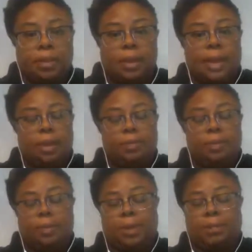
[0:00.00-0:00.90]
I help
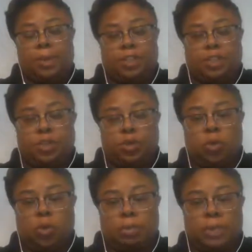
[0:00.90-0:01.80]
you publish
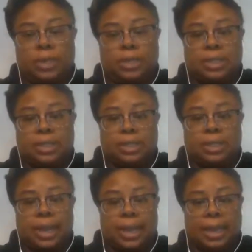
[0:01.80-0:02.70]
your business
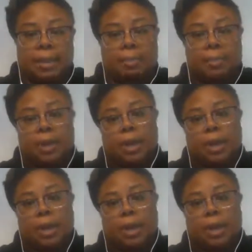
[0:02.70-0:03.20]
name